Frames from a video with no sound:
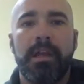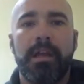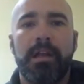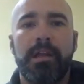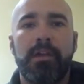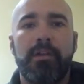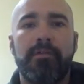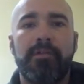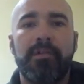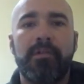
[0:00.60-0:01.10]

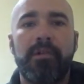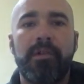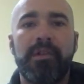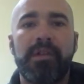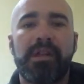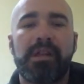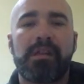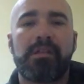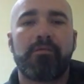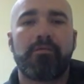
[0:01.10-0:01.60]
Hello everyone,
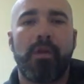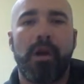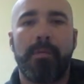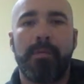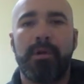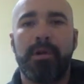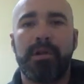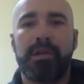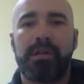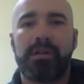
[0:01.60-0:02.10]
this is
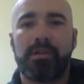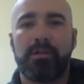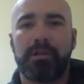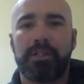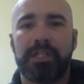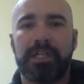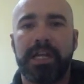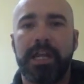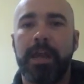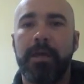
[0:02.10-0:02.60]
Robert. So
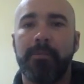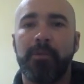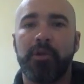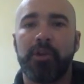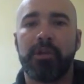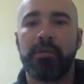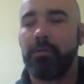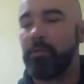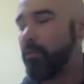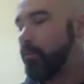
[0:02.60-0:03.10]
today I'm
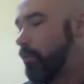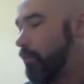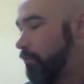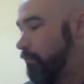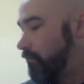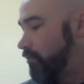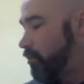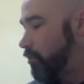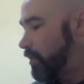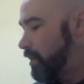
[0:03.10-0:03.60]
going to be
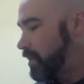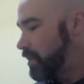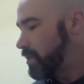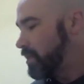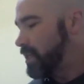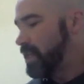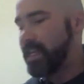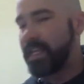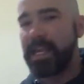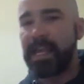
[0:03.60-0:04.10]

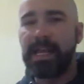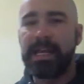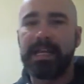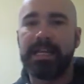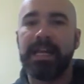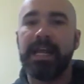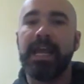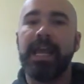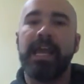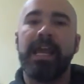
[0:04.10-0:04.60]
reviewing the
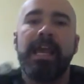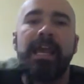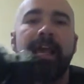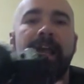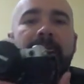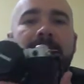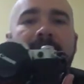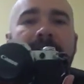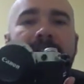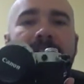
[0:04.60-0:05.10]
Canon
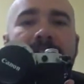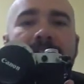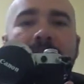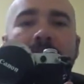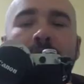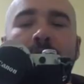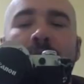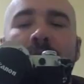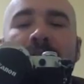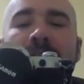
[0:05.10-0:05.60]
A
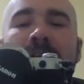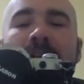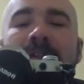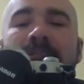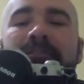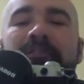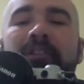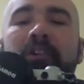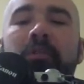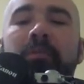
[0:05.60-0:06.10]
E one
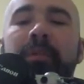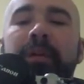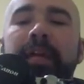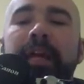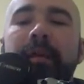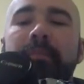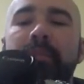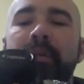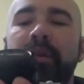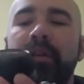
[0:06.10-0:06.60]
film
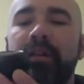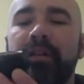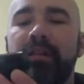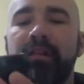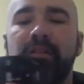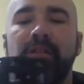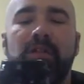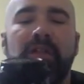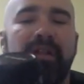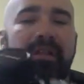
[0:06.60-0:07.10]
camera.
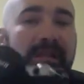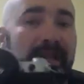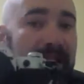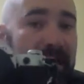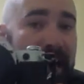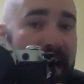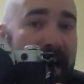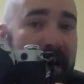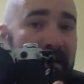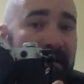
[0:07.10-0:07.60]
So this is
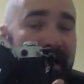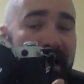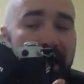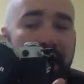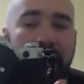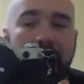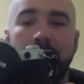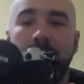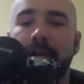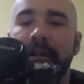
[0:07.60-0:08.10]
an S
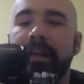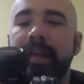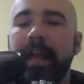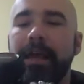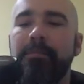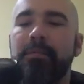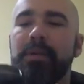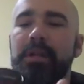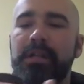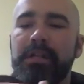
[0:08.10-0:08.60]
L R
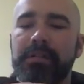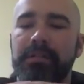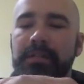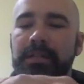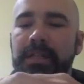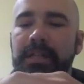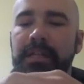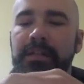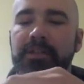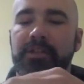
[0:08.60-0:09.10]
camera,
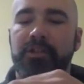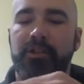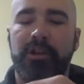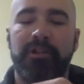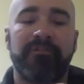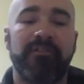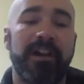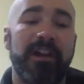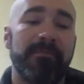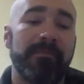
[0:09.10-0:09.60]

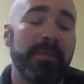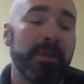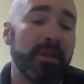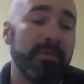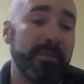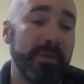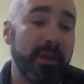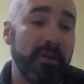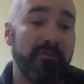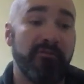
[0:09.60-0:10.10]
thirty-five
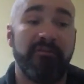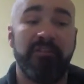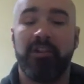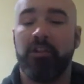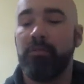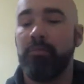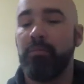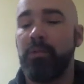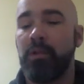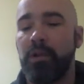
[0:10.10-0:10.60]
millimeter
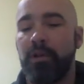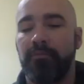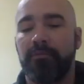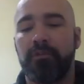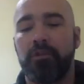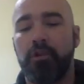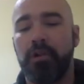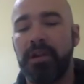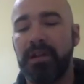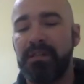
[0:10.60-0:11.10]
film, of
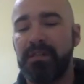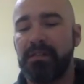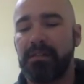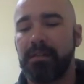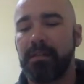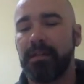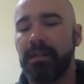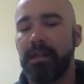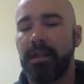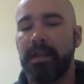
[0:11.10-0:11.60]
course.